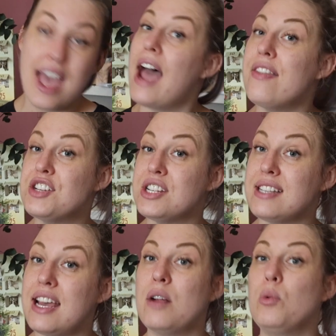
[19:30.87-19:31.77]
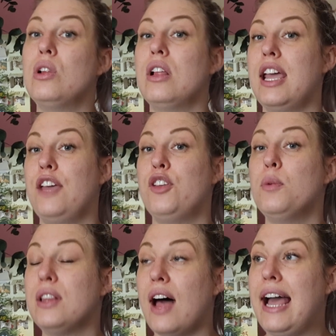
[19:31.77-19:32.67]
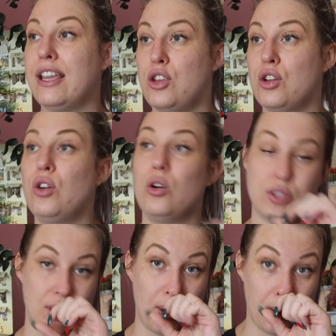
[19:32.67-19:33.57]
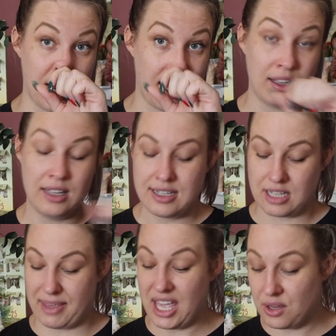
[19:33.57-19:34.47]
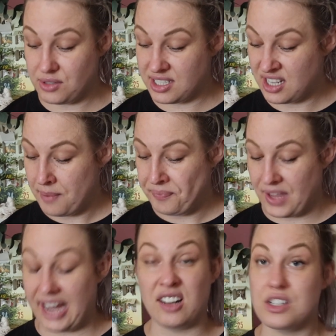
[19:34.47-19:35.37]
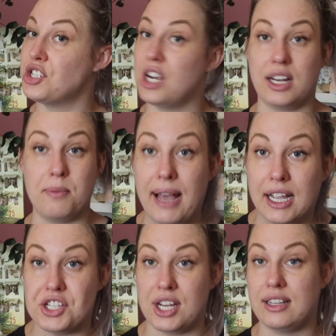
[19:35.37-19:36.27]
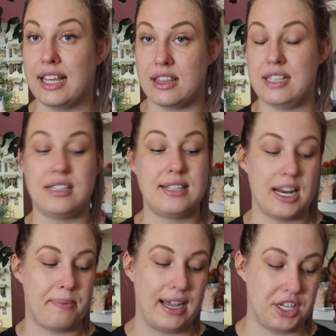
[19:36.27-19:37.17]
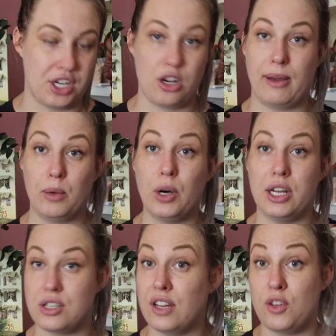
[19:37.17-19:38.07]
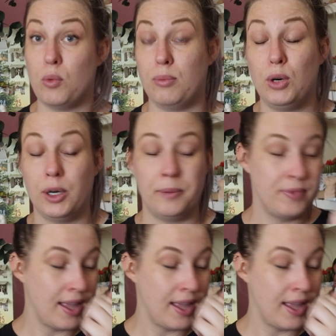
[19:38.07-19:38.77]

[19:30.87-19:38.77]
And then she said, well, if you would like, you can also order something else and I'll just chuck it in packaging. Like, there's a standard packaging no matter what, so if you want more.